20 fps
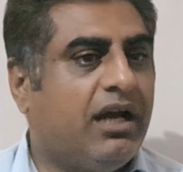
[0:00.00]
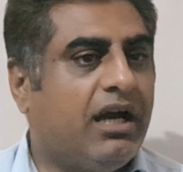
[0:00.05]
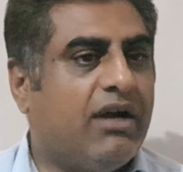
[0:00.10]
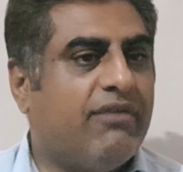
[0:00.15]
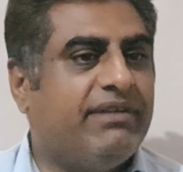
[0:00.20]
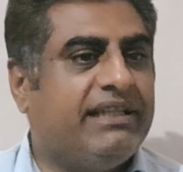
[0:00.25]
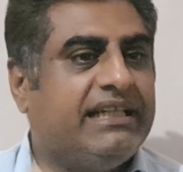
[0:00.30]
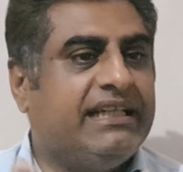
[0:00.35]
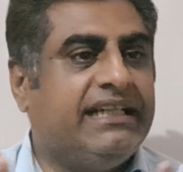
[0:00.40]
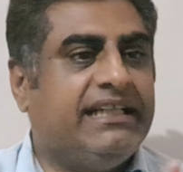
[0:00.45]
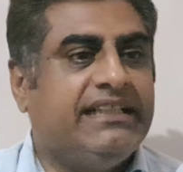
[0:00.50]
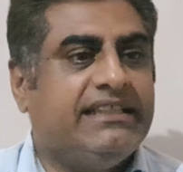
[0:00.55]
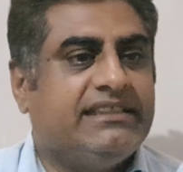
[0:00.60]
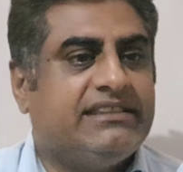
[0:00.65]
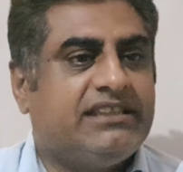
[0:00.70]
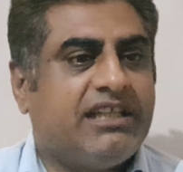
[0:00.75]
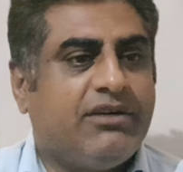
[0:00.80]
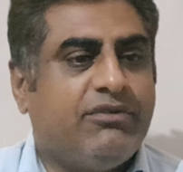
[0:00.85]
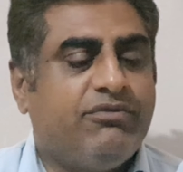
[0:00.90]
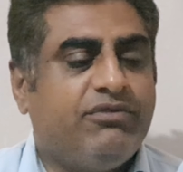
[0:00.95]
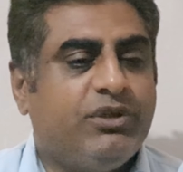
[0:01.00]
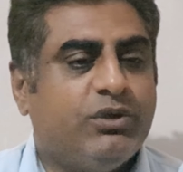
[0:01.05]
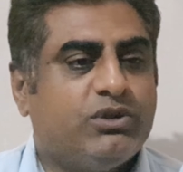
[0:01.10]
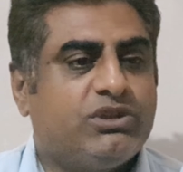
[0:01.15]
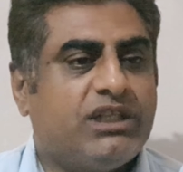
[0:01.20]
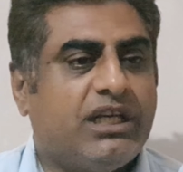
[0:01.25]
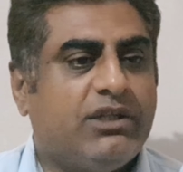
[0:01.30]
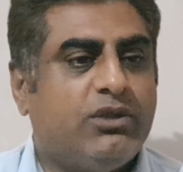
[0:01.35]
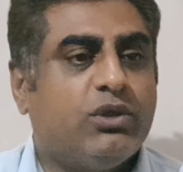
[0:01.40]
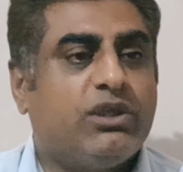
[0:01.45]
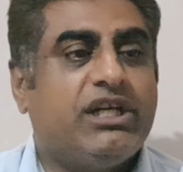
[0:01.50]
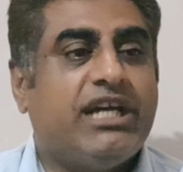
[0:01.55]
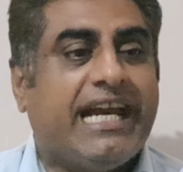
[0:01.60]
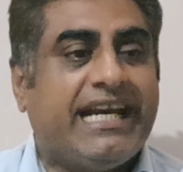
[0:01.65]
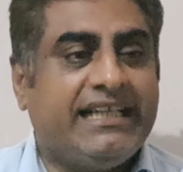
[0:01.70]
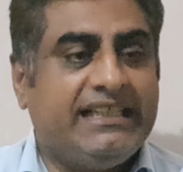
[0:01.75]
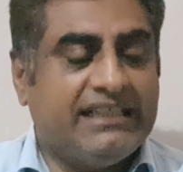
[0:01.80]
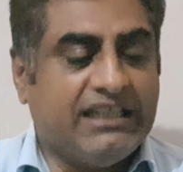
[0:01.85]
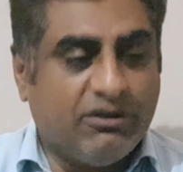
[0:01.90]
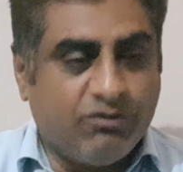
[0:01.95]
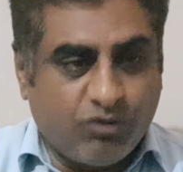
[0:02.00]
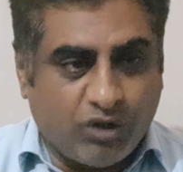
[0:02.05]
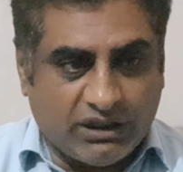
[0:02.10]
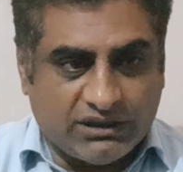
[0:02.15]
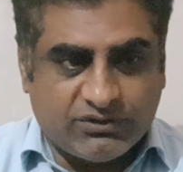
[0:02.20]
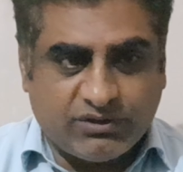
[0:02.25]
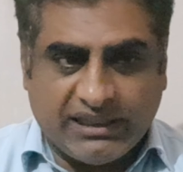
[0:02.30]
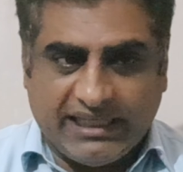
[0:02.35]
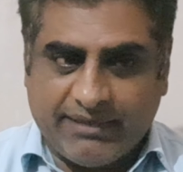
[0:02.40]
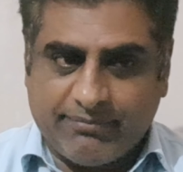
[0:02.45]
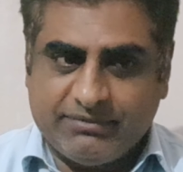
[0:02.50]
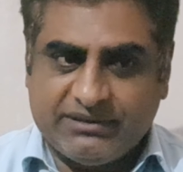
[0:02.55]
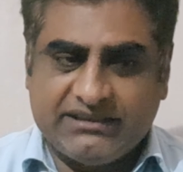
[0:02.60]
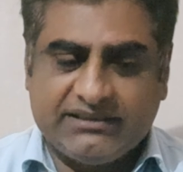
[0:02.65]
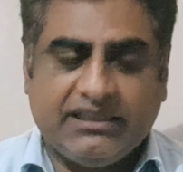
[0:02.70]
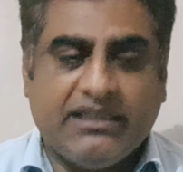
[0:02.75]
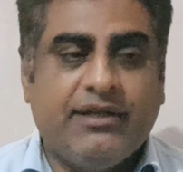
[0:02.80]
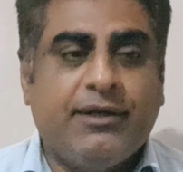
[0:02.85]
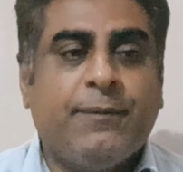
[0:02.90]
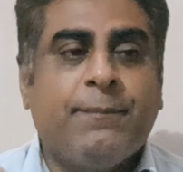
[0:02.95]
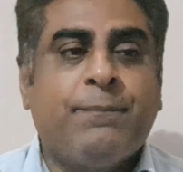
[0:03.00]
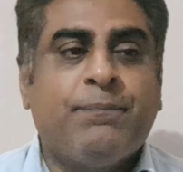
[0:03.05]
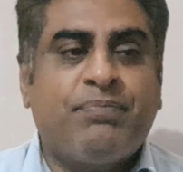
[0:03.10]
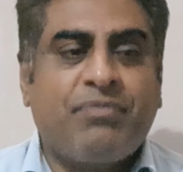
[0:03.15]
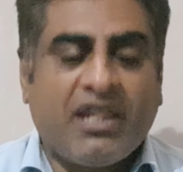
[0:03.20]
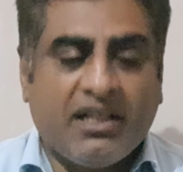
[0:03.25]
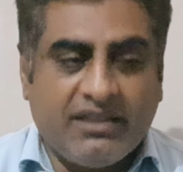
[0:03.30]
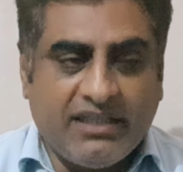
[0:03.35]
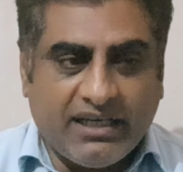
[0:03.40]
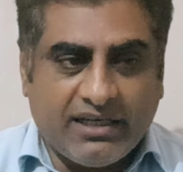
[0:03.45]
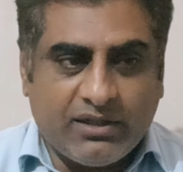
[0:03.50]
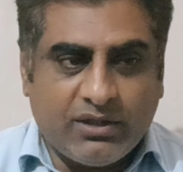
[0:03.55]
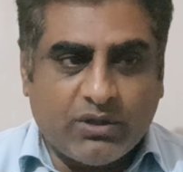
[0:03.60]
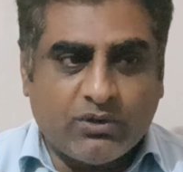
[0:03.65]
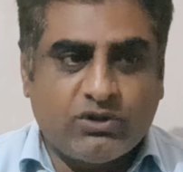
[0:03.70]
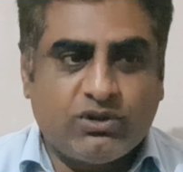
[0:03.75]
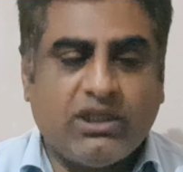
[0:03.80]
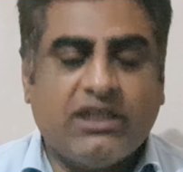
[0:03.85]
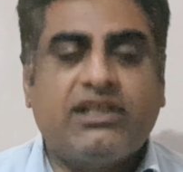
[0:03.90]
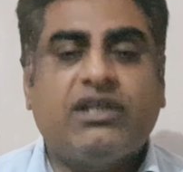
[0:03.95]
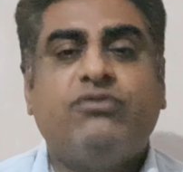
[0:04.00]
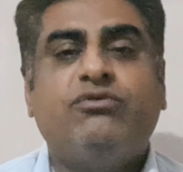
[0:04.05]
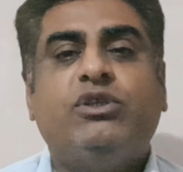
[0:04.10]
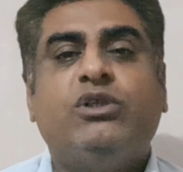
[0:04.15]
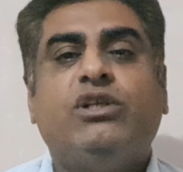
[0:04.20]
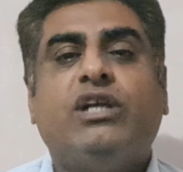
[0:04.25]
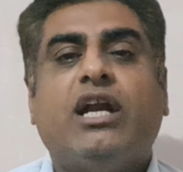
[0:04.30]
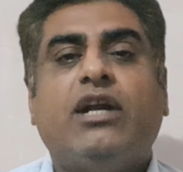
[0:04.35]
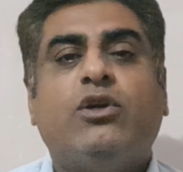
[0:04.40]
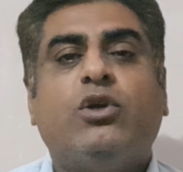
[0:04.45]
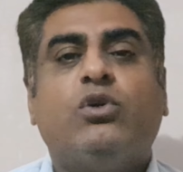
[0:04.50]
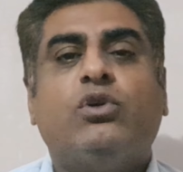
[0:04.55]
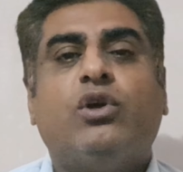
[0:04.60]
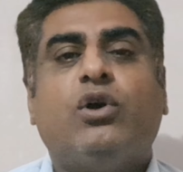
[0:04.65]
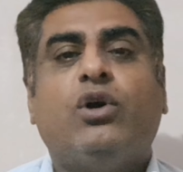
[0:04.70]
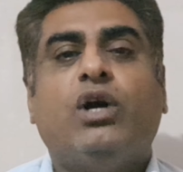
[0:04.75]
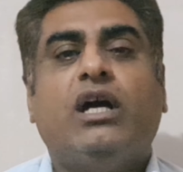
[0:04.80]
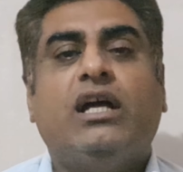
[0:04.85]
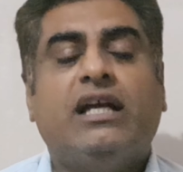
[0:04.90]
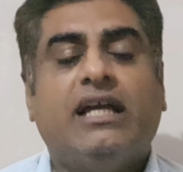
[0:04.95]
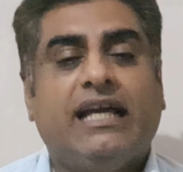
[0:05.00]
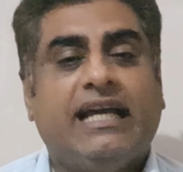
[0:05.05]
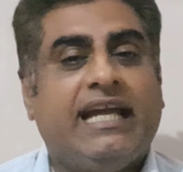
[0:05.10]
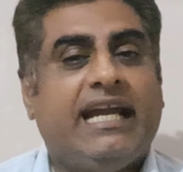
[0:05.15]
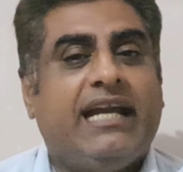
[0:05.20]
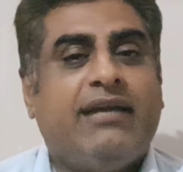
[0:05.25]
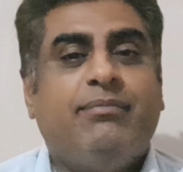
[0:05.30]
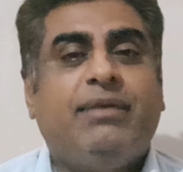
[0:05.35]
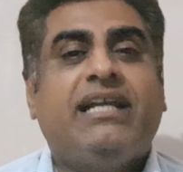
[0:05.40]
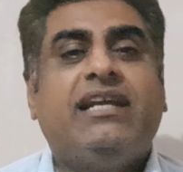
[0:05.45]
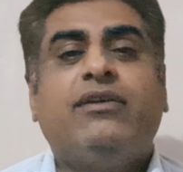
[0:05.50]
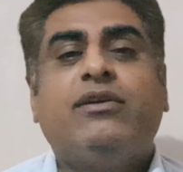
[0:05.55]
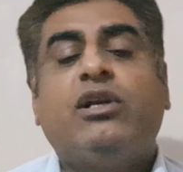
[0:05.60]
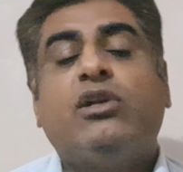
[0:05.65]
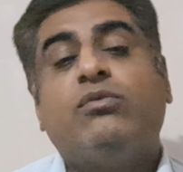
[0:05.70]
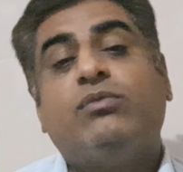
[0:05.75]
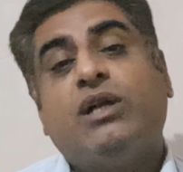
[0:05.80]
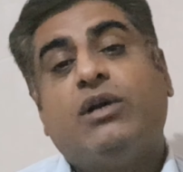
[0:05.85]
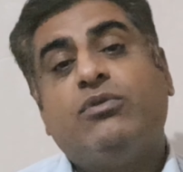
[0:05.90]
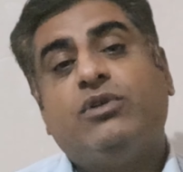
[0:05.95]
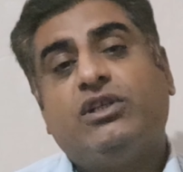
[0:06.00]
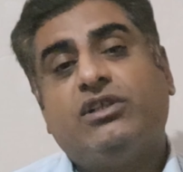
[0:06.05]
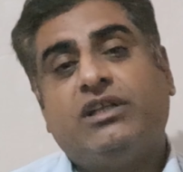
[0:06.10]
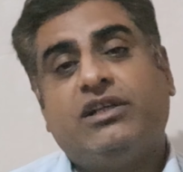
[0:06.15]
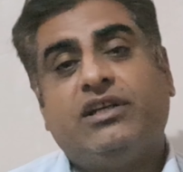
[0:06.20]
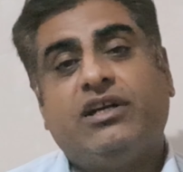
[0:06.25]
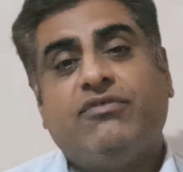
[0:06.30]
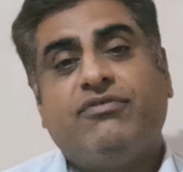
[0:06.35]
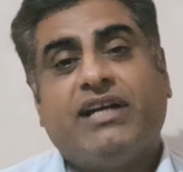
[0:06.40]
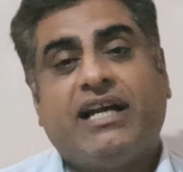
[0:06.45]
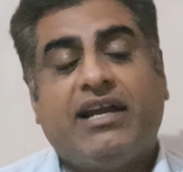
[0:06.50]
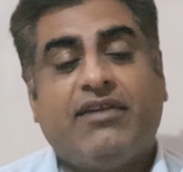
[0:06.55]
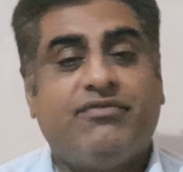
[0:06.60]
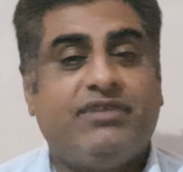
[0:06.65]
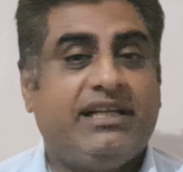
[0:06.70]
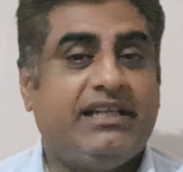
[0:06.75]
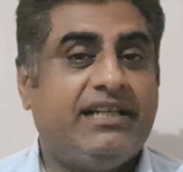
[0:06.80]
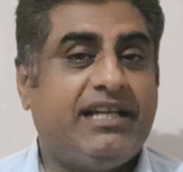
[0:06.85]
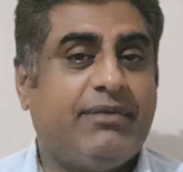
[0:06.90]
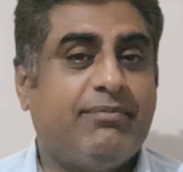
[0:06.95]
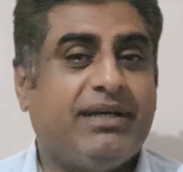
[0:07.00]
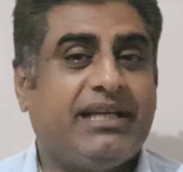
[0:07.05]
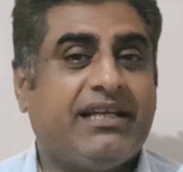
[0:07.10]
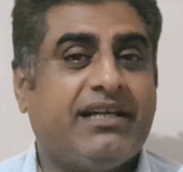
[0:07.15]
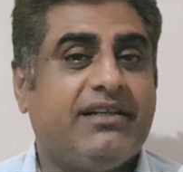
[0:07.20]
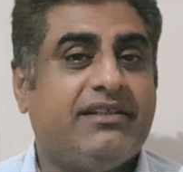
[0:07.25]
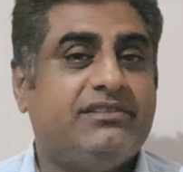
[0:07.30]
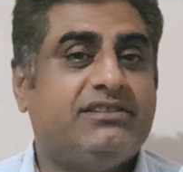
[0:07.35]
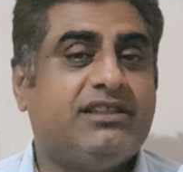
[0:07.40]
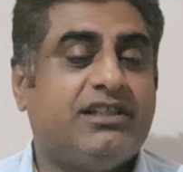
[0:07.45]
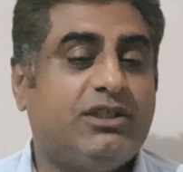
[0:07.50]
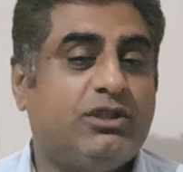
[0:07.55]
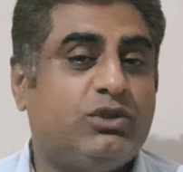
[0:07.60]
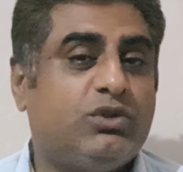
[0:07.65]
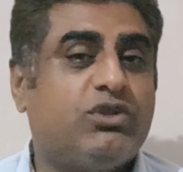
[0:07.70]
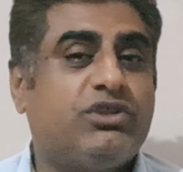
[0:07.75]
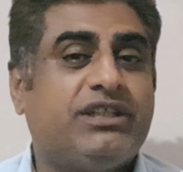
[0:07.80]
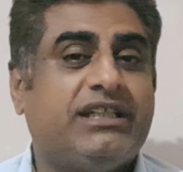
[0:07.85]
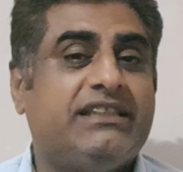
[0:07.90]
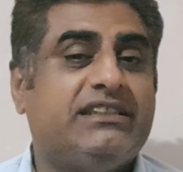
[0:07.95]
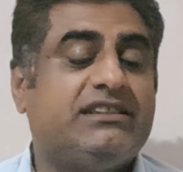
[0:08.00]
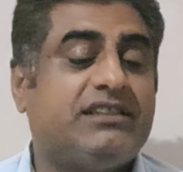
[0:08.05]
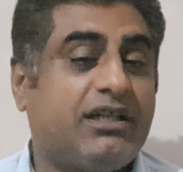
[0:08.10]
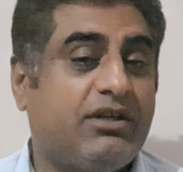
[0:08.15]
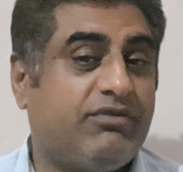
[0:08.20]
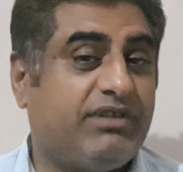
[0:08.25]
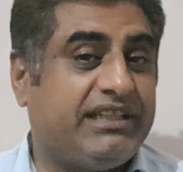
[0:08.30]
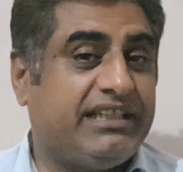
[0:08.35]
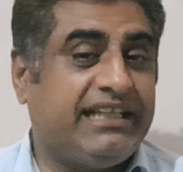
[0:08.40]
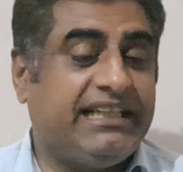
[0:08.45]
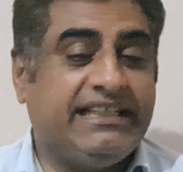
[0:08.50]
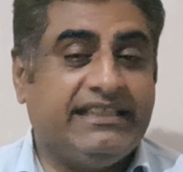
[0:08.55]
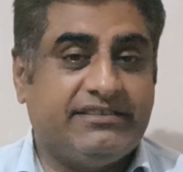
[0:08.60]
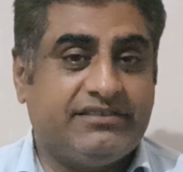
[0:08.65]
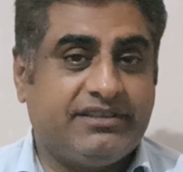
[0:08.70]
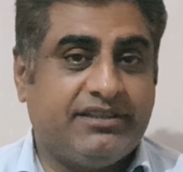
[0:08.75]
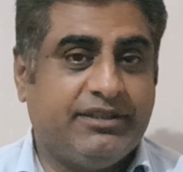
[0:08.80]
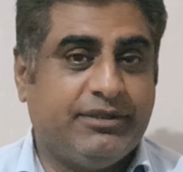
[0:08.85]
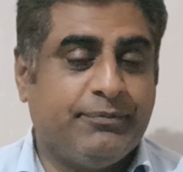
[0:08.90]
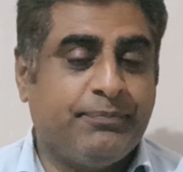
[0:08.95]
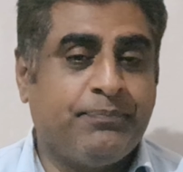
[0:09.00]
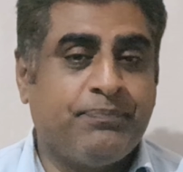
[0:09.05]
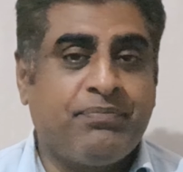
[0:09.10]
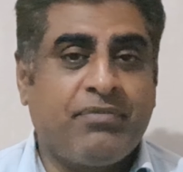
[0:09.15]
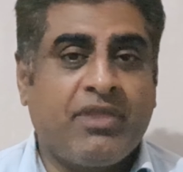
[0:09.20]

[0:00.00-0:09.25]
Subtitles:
When leaders refuse to correct false claims, they allow confusion to grow and make it harder for everyday Americans to trust what they hear.